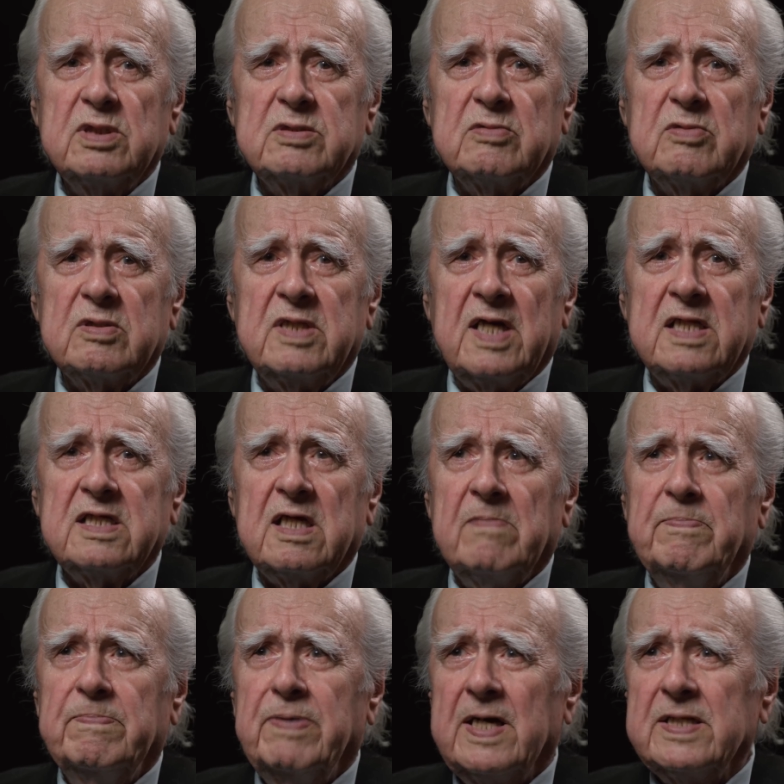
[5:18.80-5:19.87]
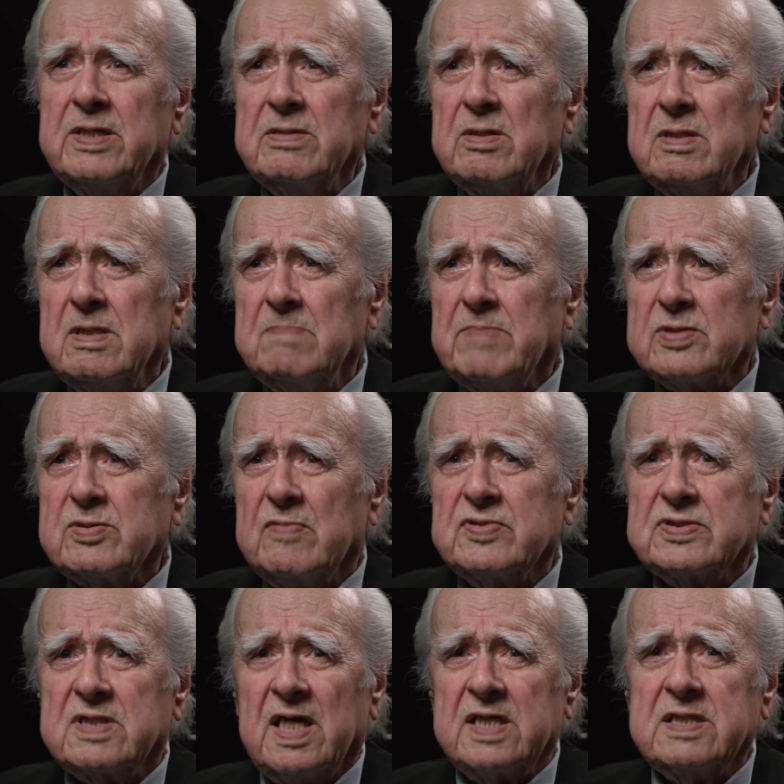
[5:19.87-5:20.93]
hose behind me. And the
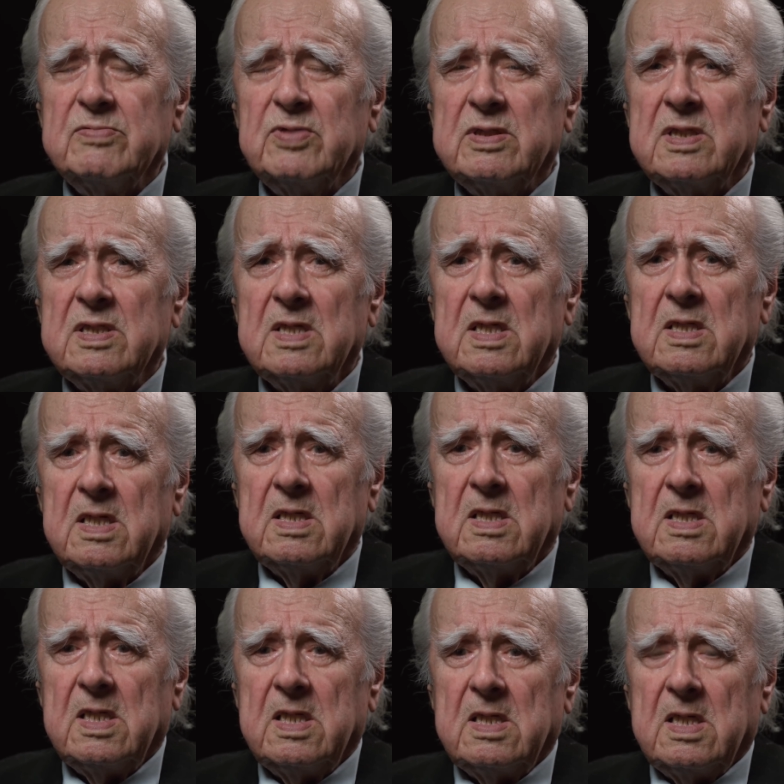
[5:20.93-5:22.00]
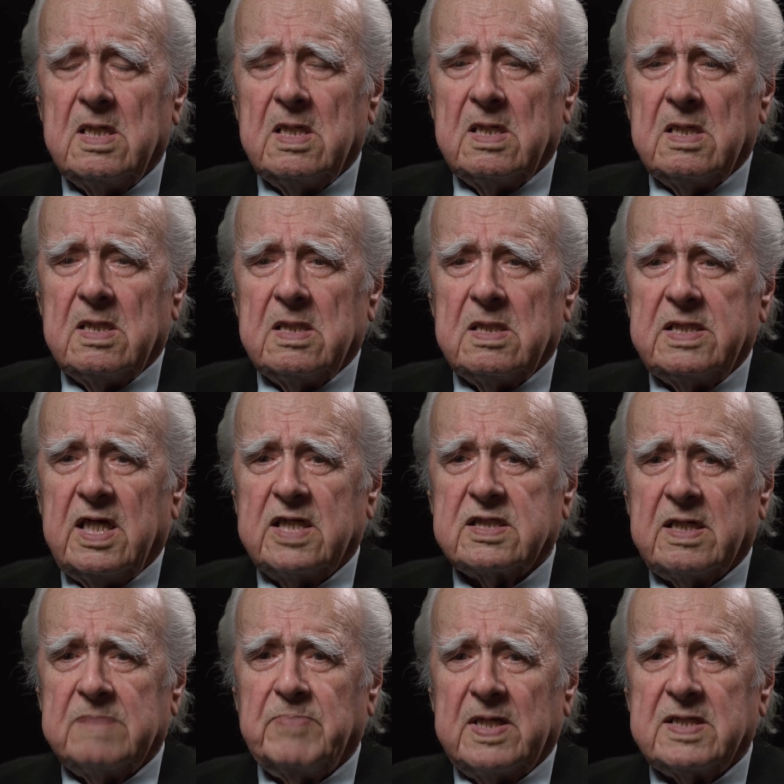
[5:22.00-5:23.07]
next moment, I
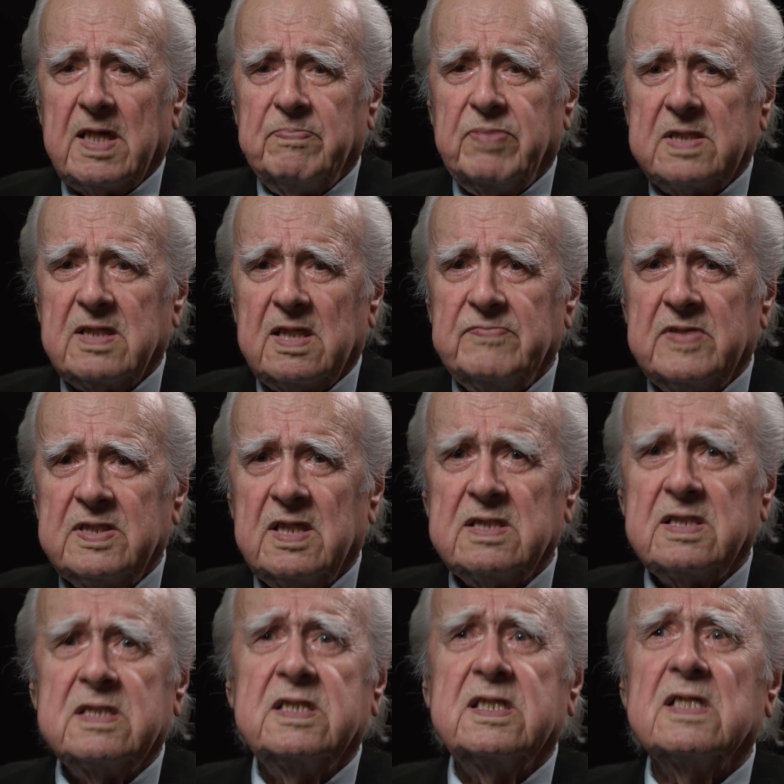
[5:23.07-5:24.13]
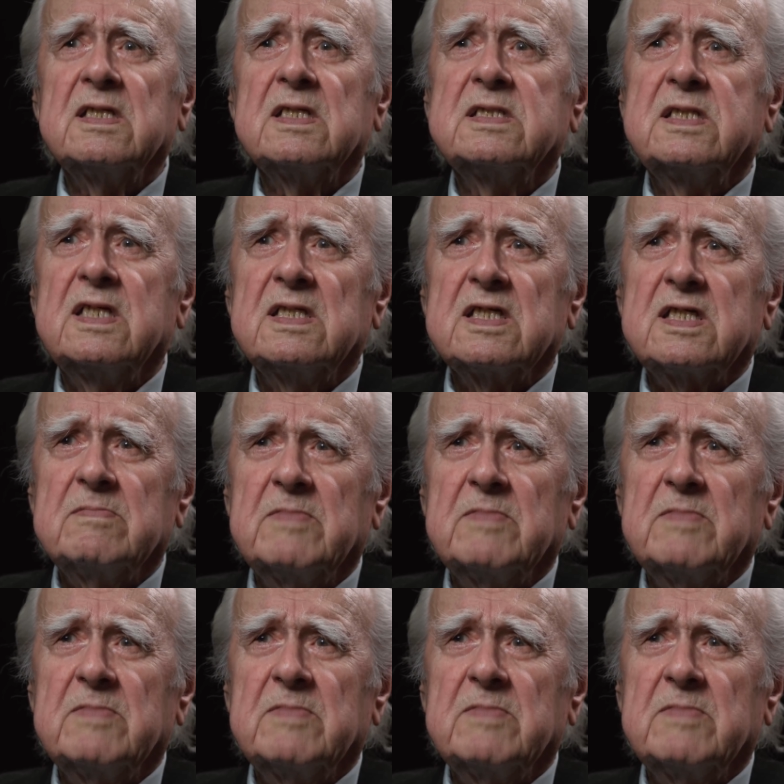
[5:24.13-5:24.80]
felt a blow. I fell